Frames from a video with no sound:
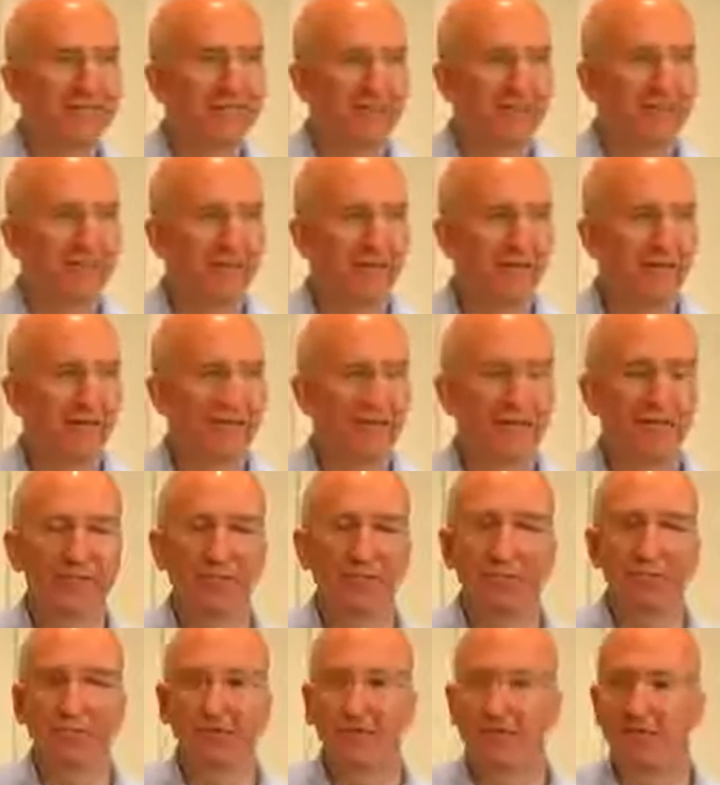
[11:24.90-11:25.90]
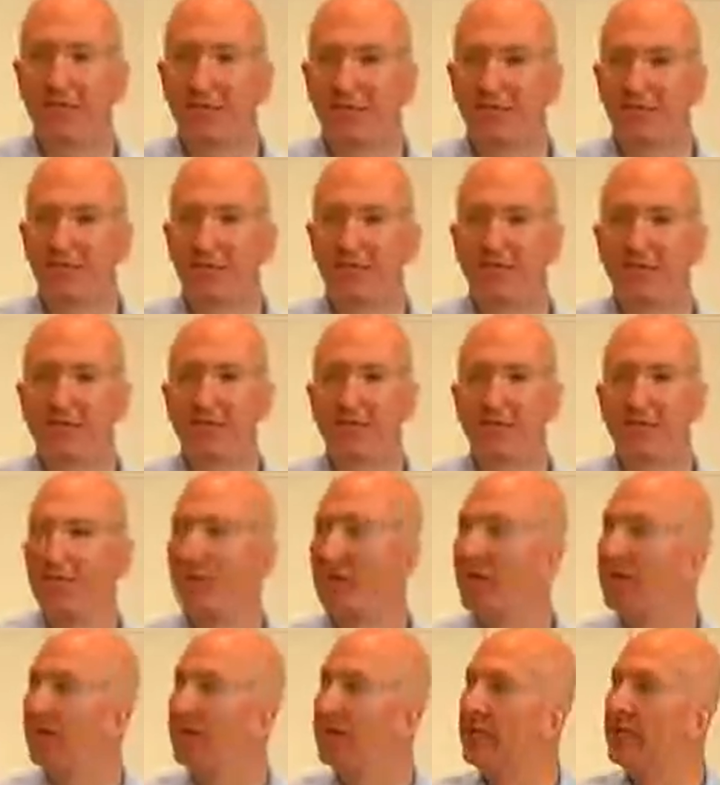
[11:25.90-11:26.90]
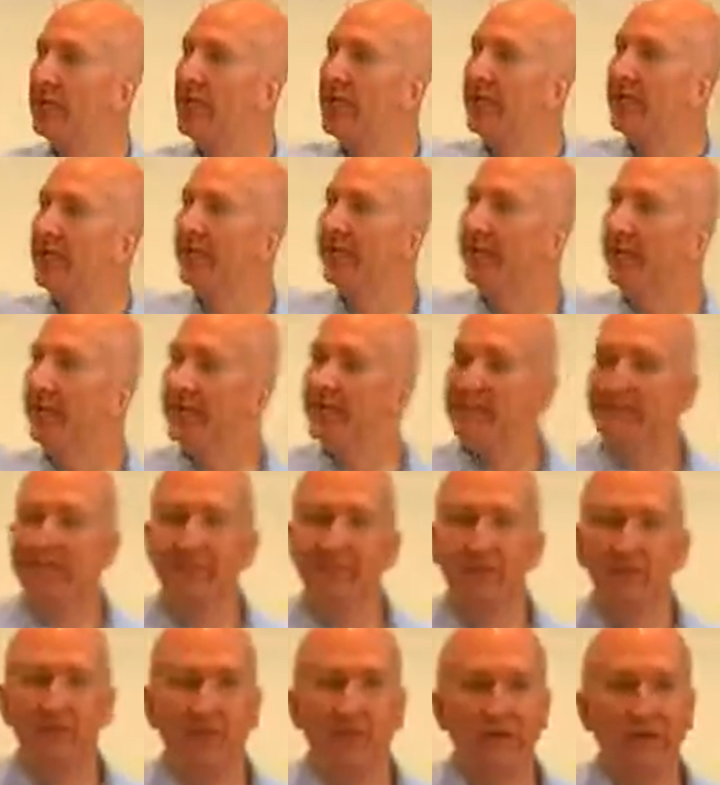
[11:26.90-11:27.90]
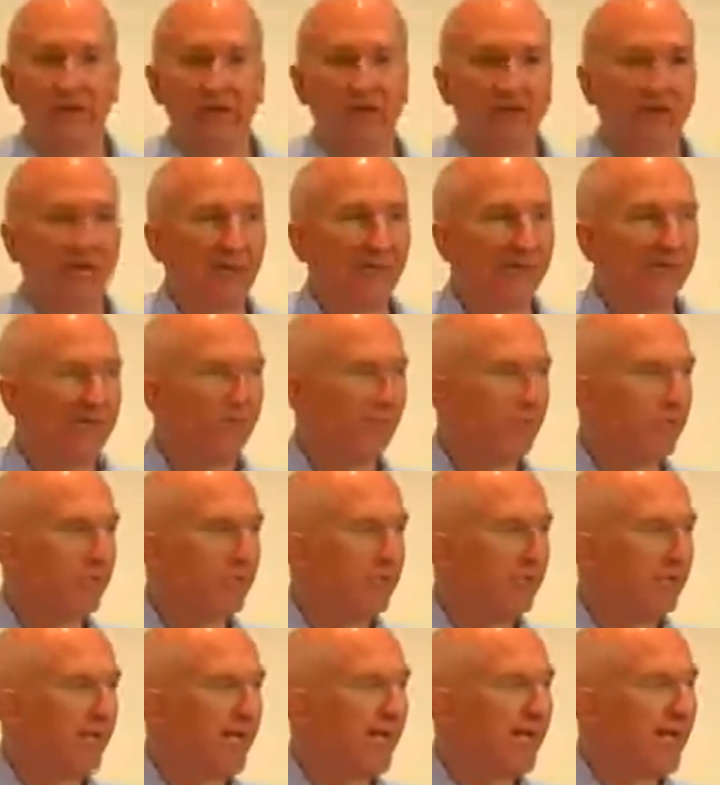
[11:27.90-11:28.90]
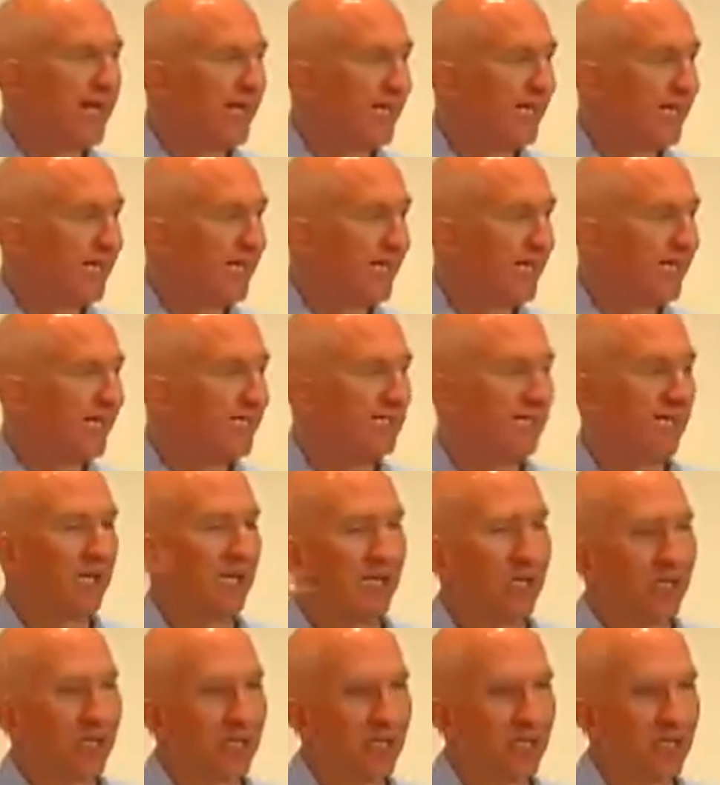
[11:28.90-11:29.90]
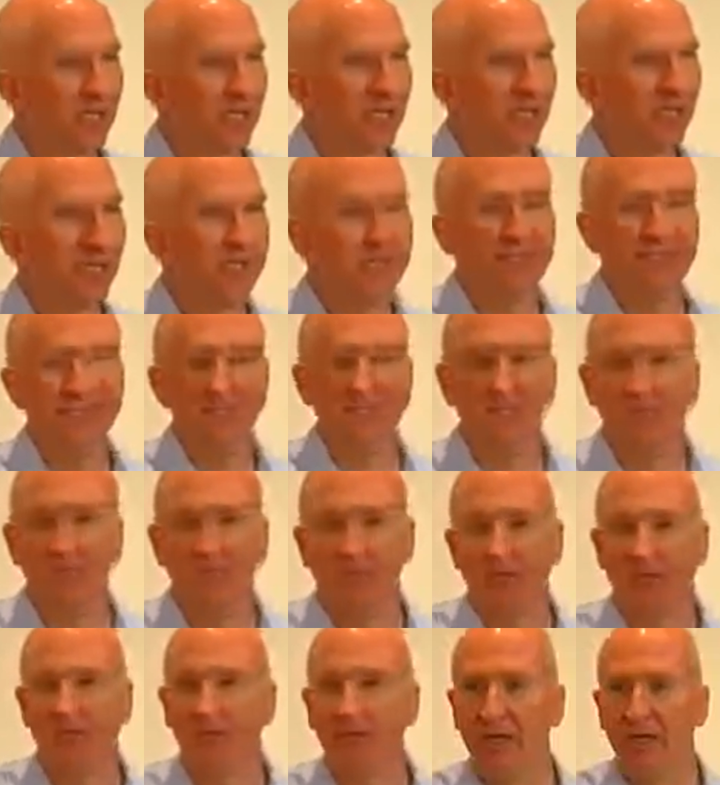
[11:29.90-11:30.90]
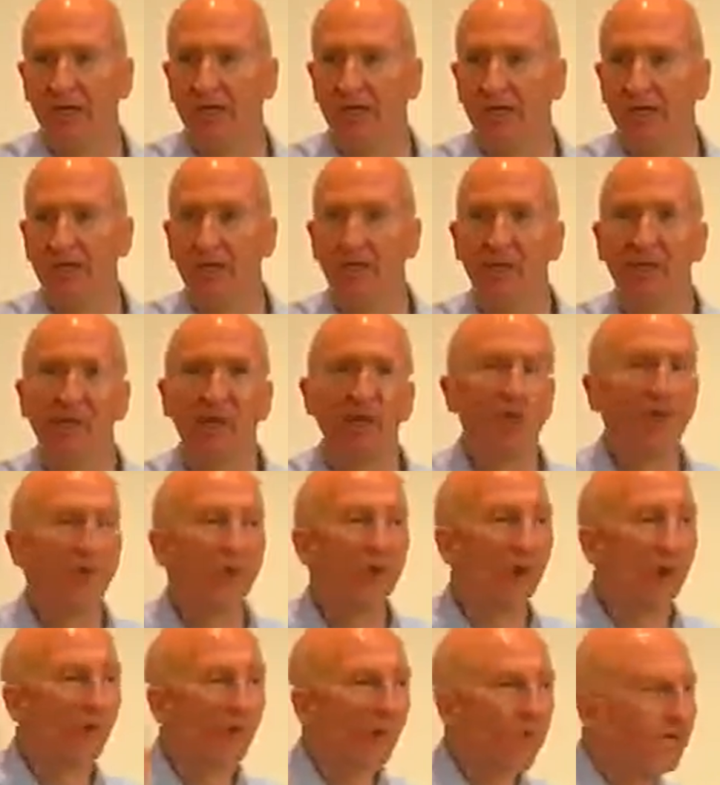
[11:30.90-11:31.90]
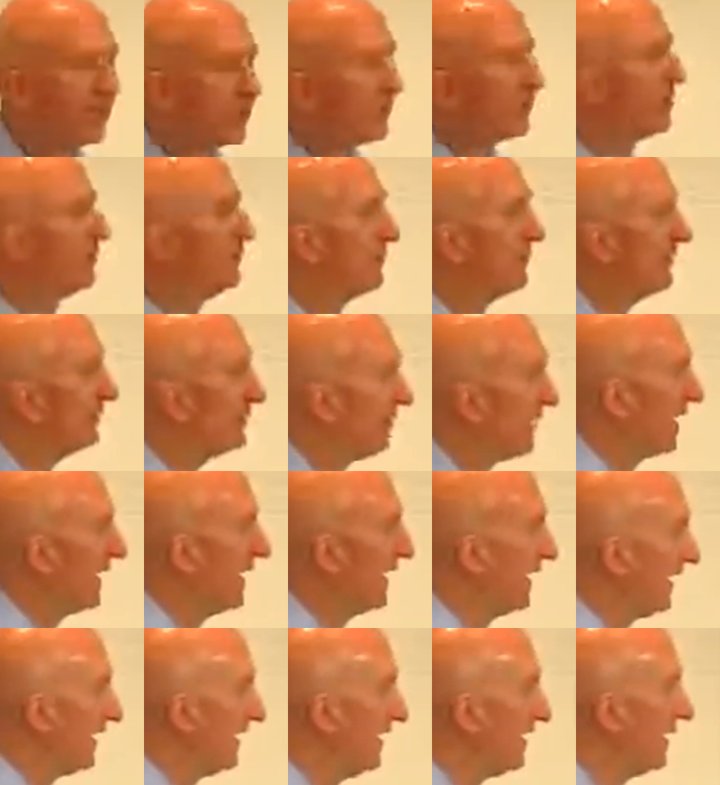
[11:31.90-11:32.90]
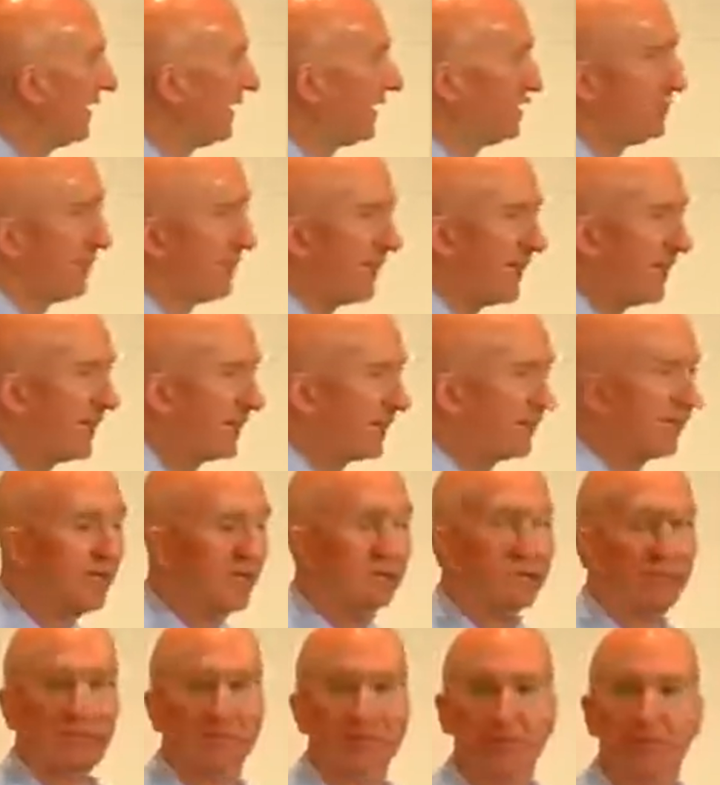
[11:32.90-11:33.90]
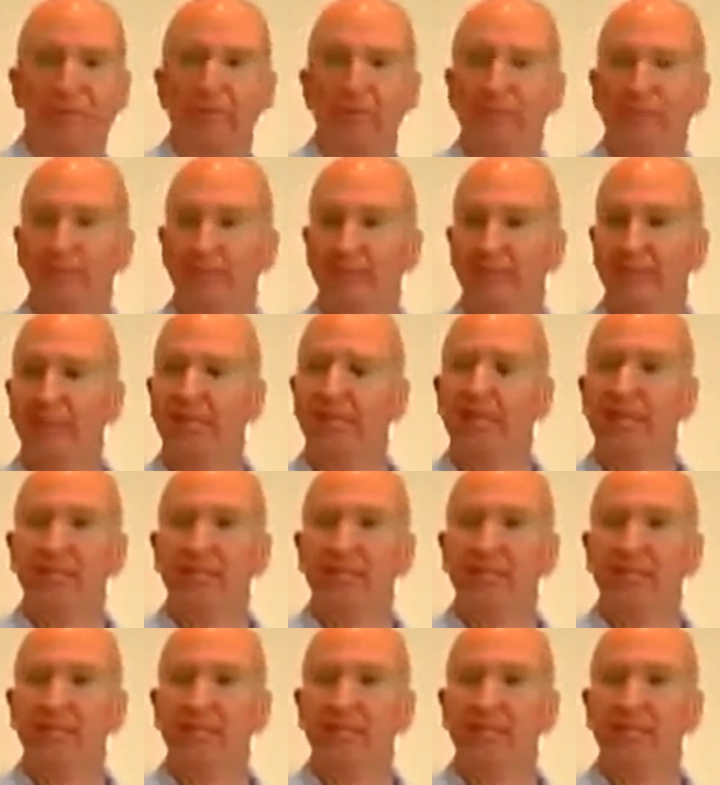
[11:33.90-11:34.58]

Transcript: these out and you're kind of following along, this is the paragraph I want you to highlight, to underline, to star. We should be writing, in my humble opinion,